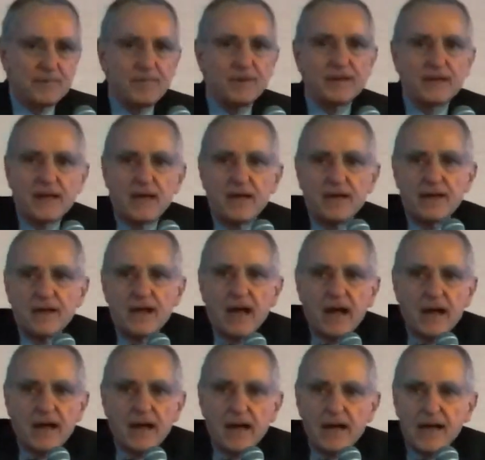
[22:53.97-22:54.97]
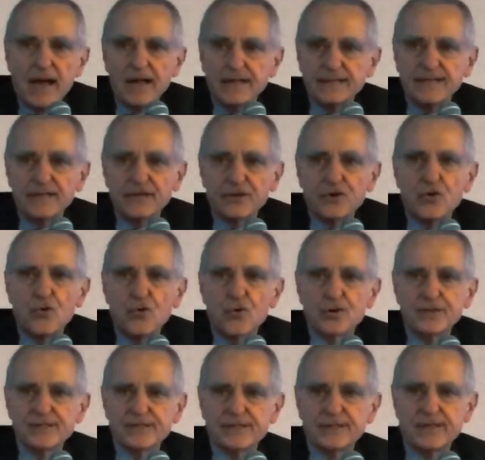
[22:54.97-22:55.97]
But I did a
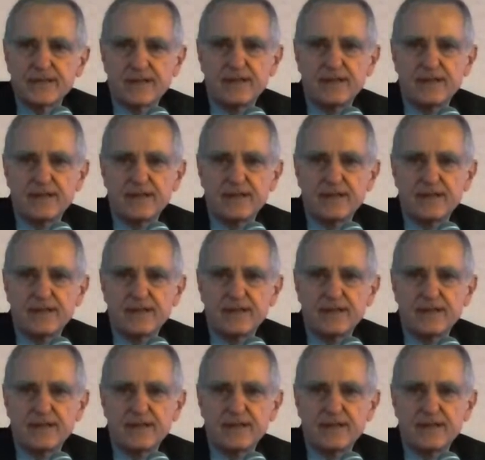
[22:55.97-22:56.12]
course,